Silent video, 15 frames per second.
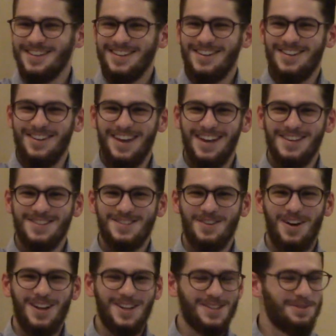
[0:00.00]
Okay, so
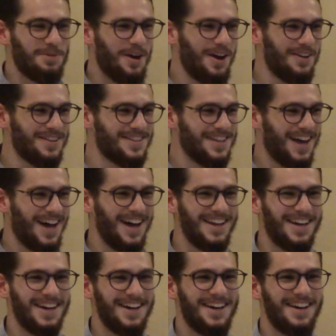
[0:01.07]
Allah subhanahu wa
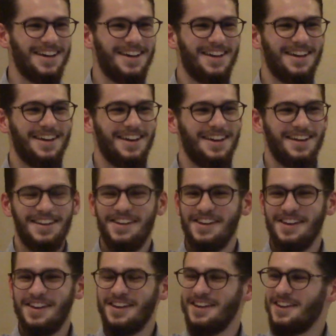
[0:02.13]
ta'ala,
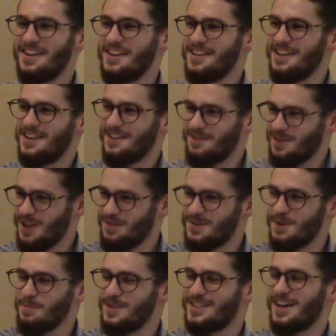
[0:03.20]
he gives
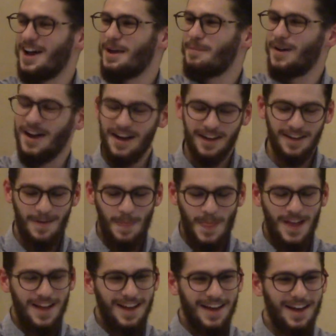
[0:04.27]
him his eye back.
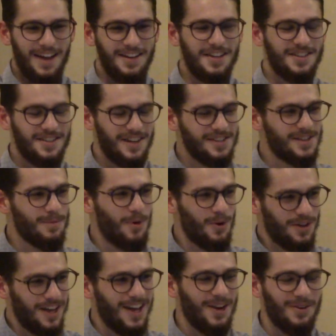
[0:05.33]
and he tells him,
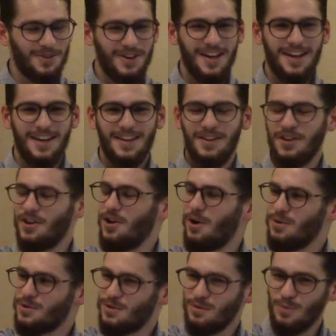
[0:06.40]
okay, all right,
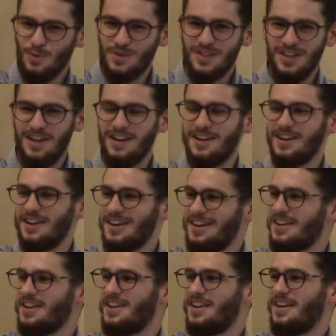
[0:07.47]
go to Musa
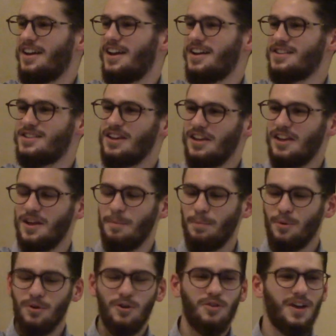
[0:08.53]
and tell him,
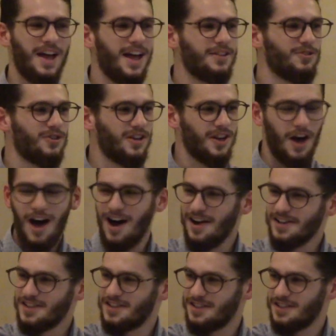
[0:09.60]
put your hand on an
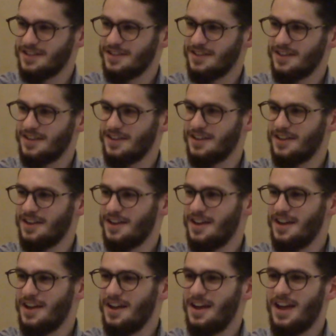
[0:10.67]
ox,
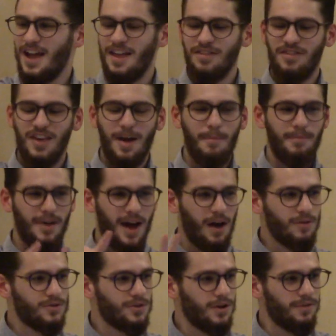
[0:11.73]
and the
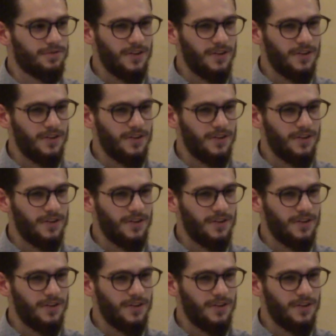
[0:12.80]
amount of